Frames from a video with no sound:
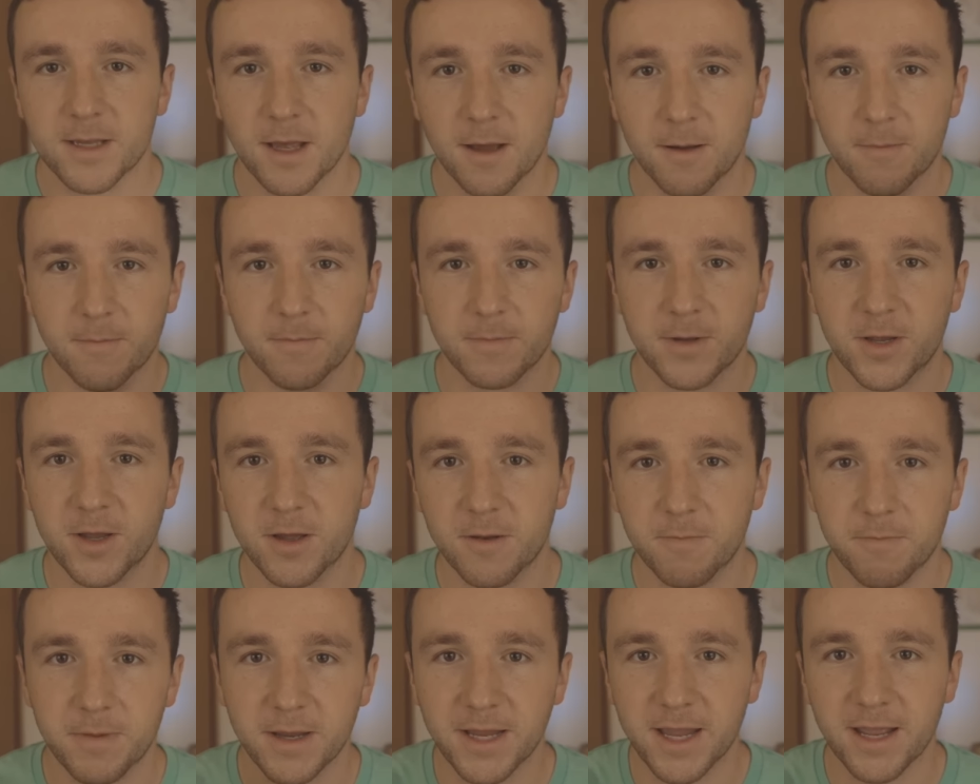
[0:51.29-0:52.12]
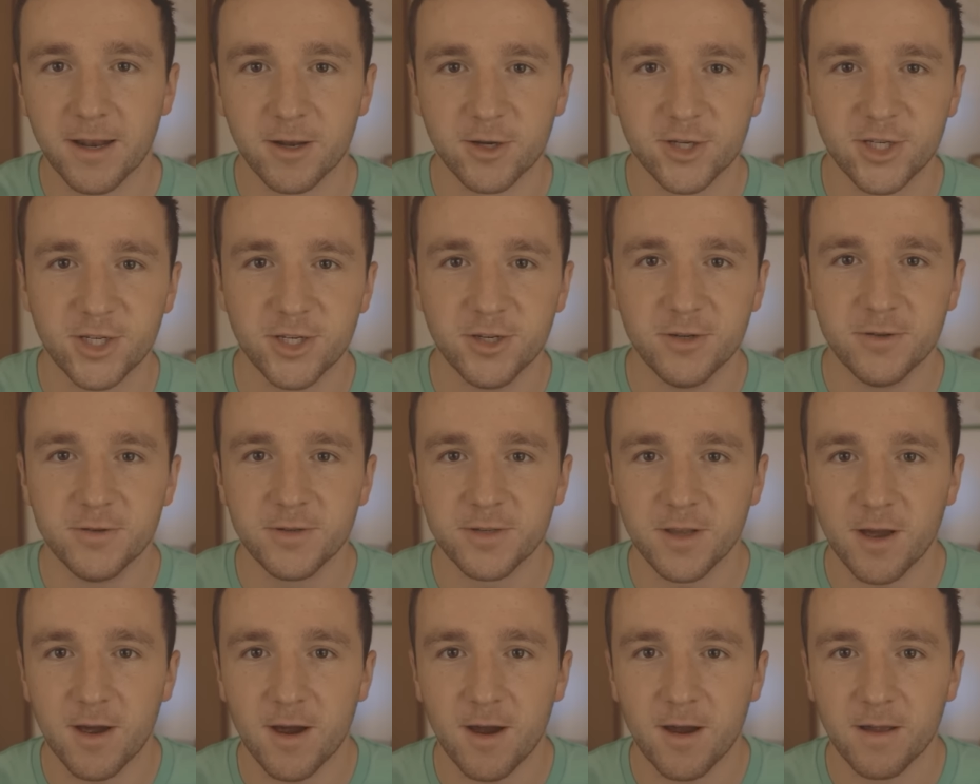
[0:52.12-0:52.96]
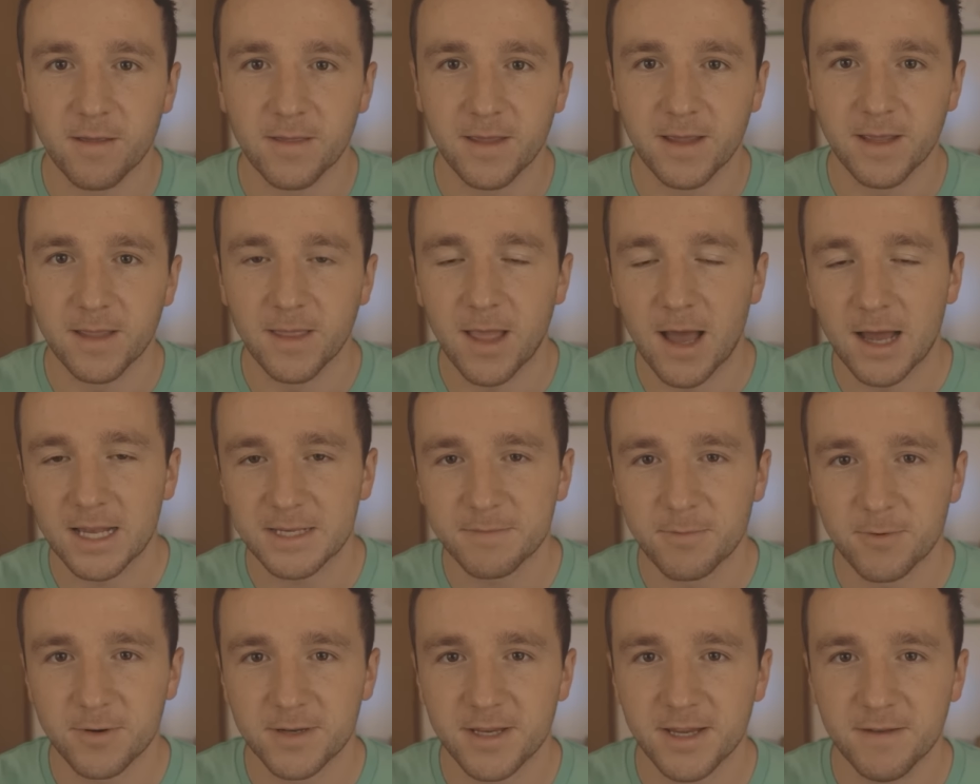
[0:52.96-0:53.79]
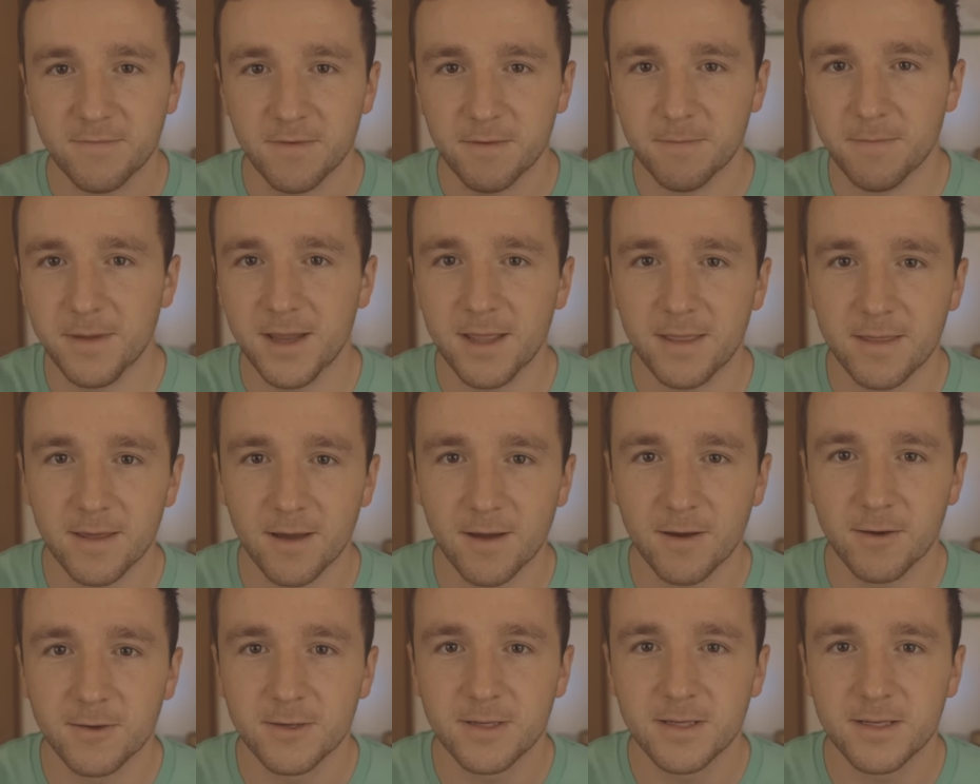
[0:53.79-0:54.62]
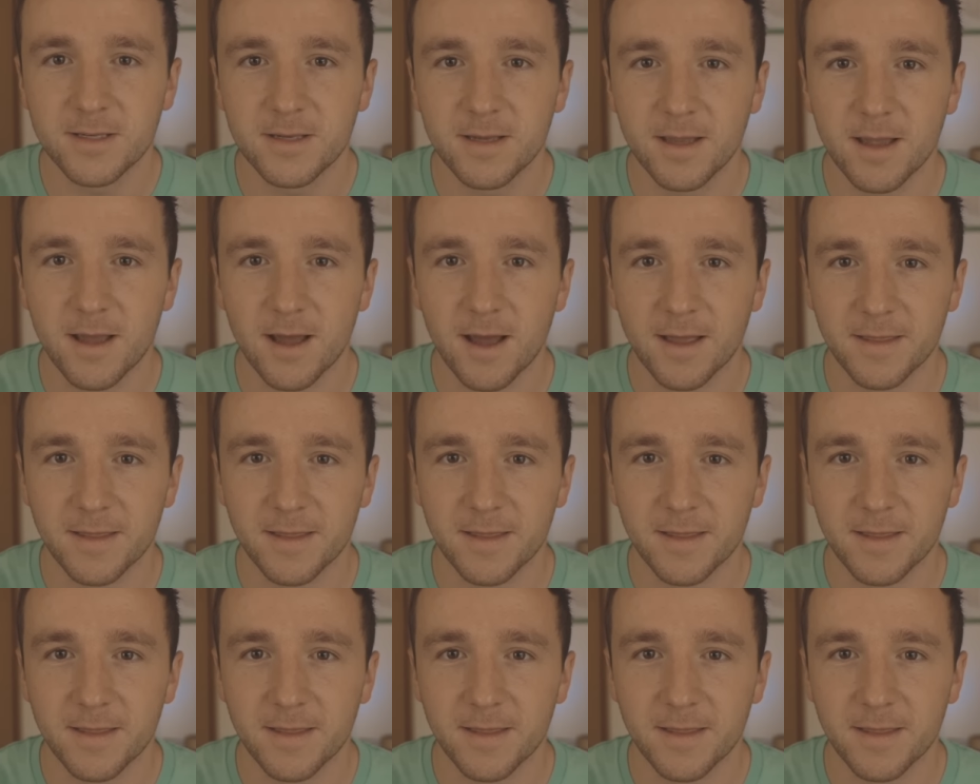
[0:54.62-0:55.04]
Some good beginner shoes are the La Sportiva Mythos,